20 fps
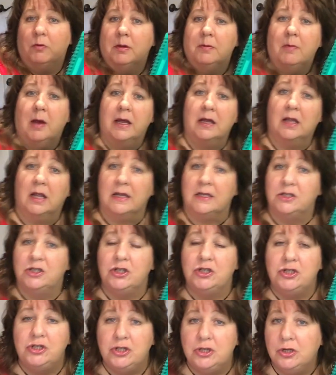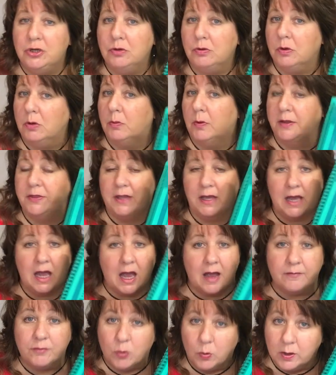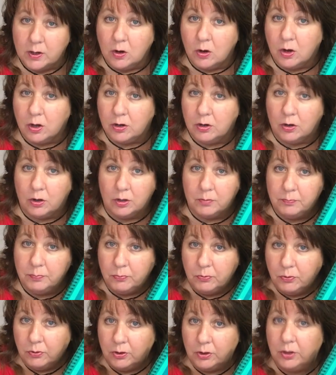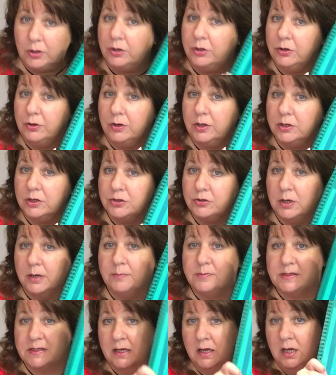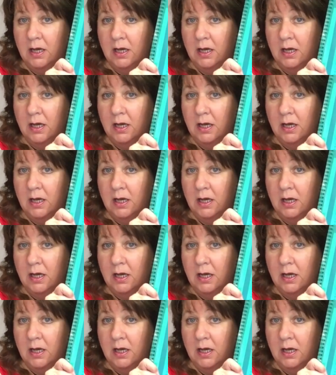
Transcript: what we might like to do or what they have going on board during the trips.